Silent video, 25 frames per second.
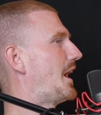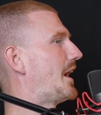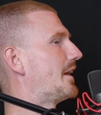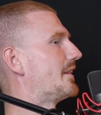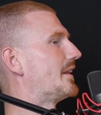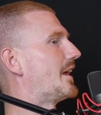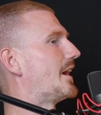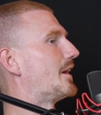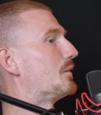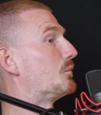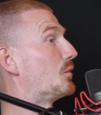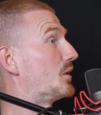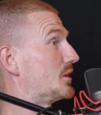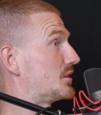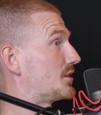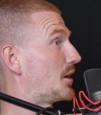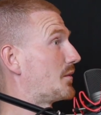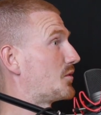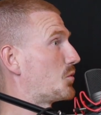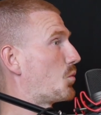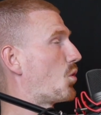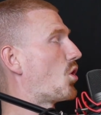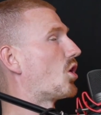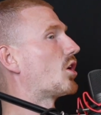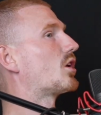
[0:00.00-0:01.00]
And then when it's time
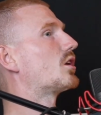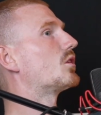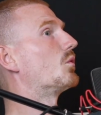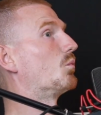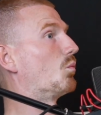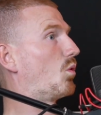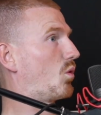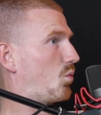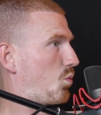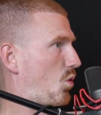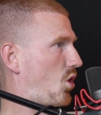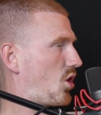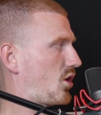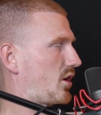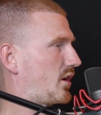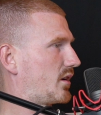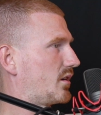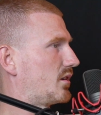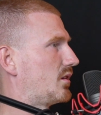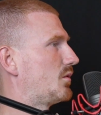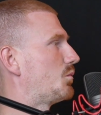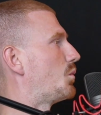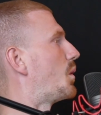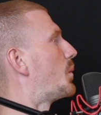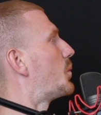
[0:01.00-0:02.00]
to work, we're working.
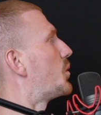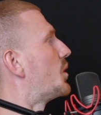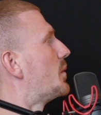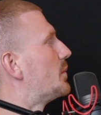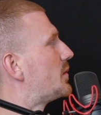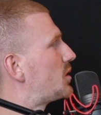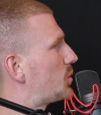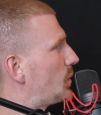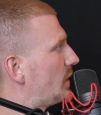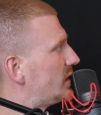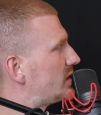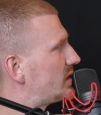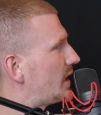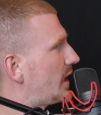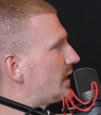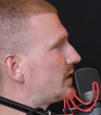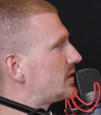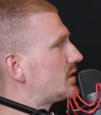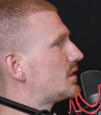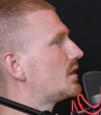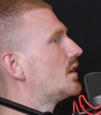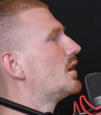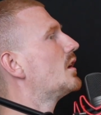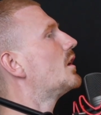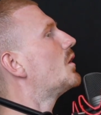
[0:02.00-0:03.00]
When we're in between
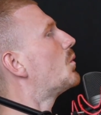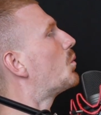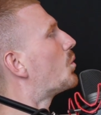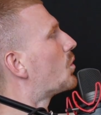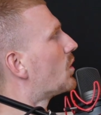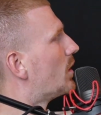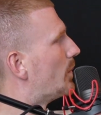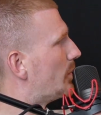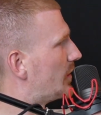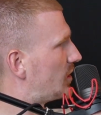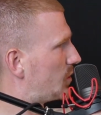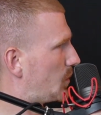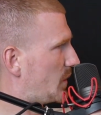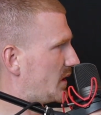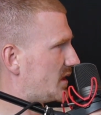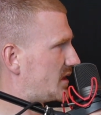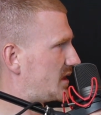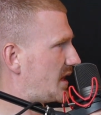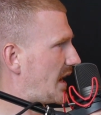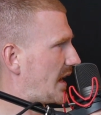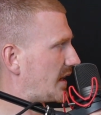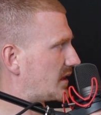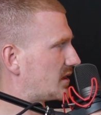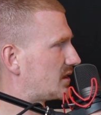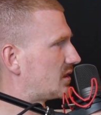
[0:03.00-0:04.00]
sets, we're in between
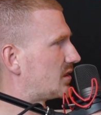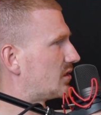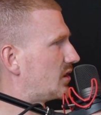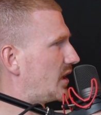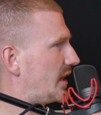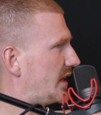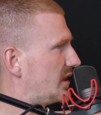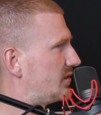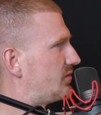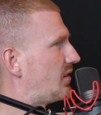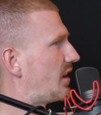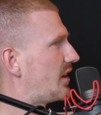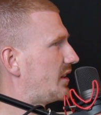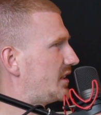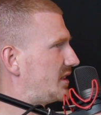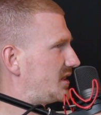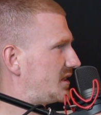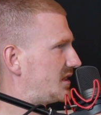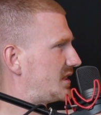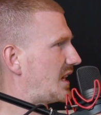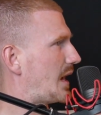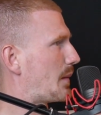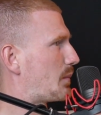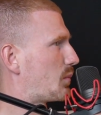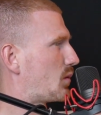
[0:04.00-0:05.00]
sets. There is very
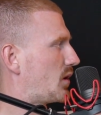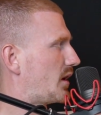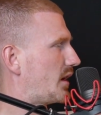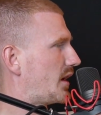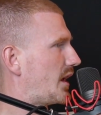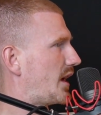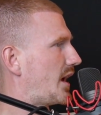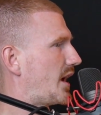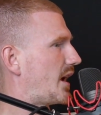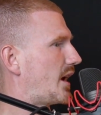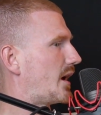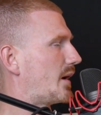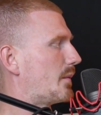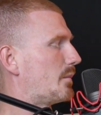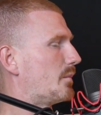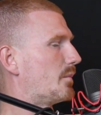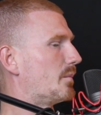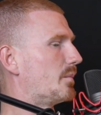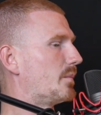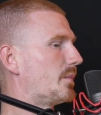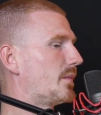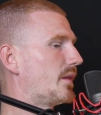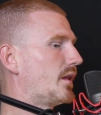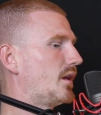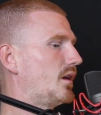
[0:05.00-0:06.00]
separate
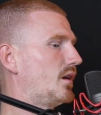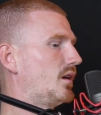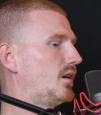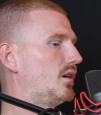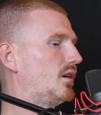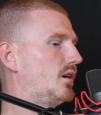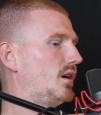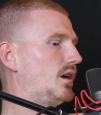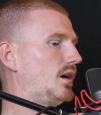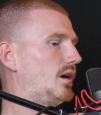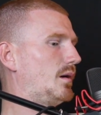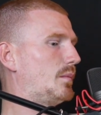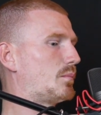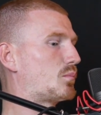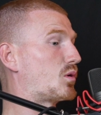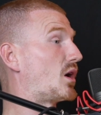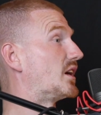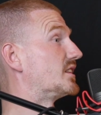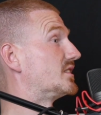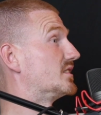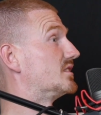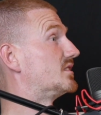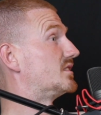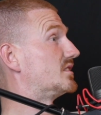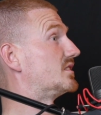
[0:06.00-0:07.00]

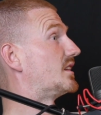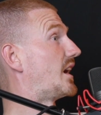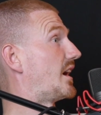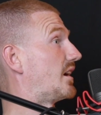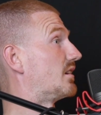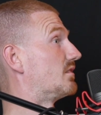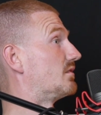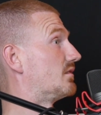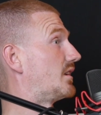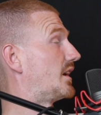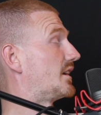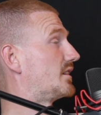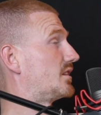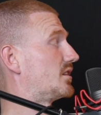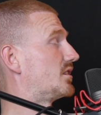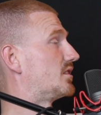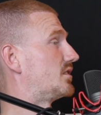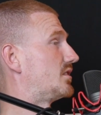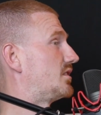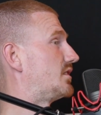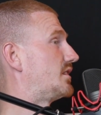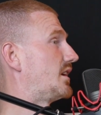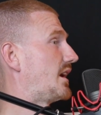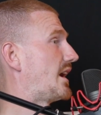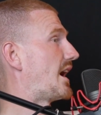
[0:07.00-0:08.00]
presence there. Like
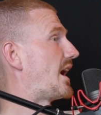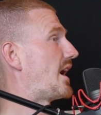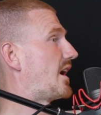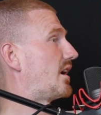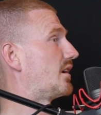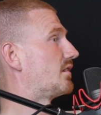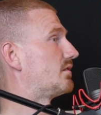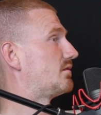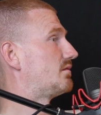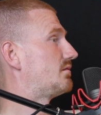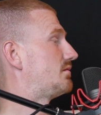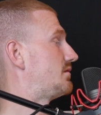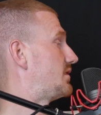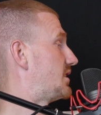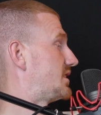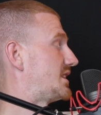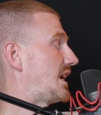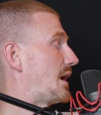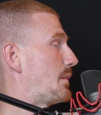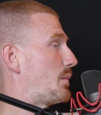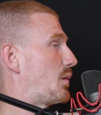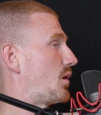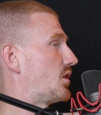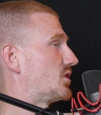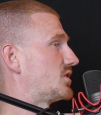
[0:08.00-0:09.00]
they are the
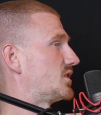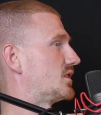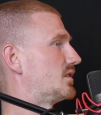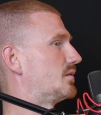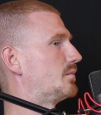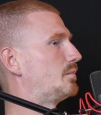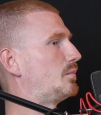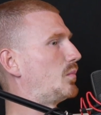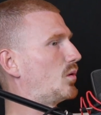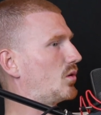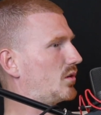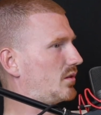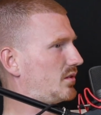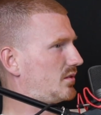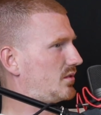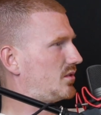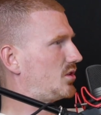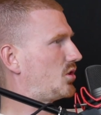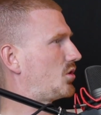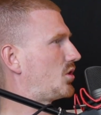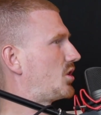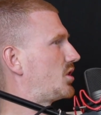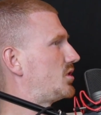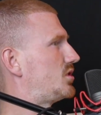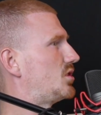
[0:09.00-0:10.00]
same person, but
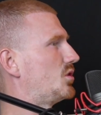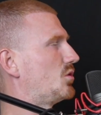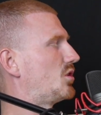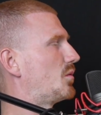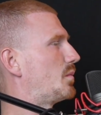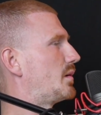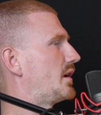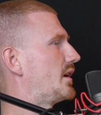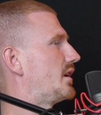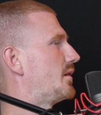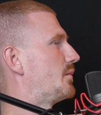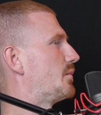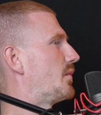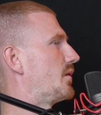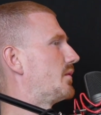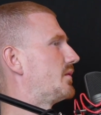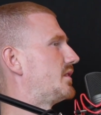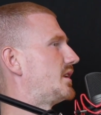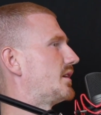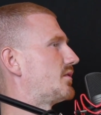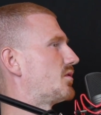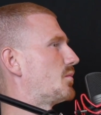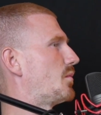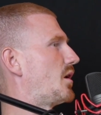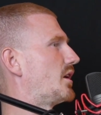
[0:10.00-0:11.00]
two completely
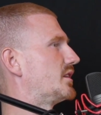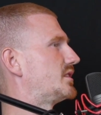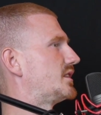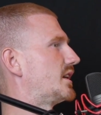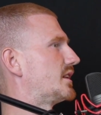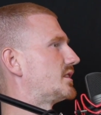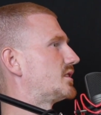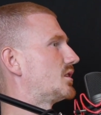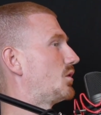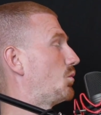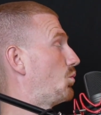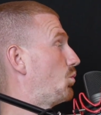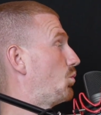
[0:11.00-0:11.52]
different mindsets.